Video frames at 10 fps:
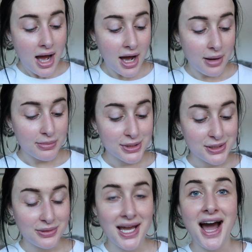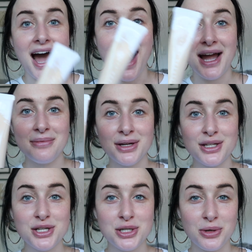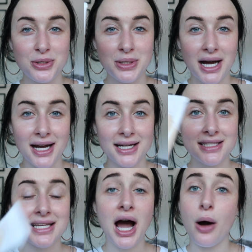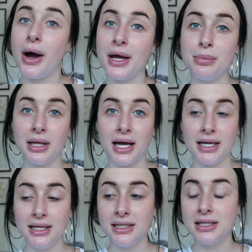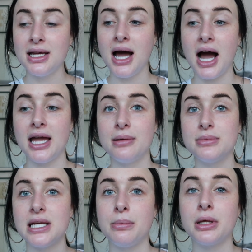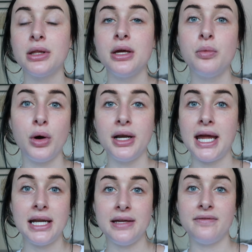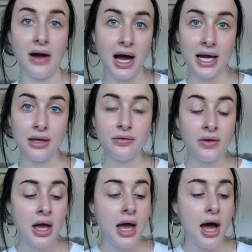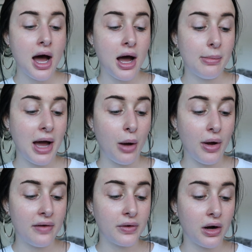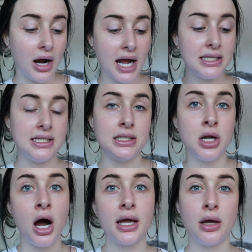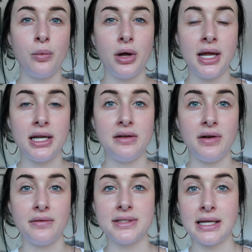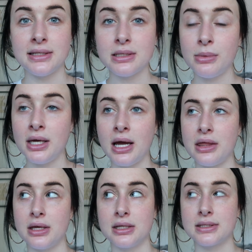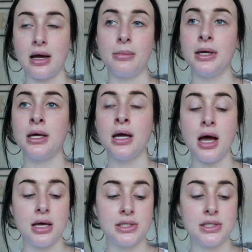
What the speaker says: So yeah, I am gonna show you guys how I apply it. I am typically 185. However, I did not get 185 sent to me. I think it's coming.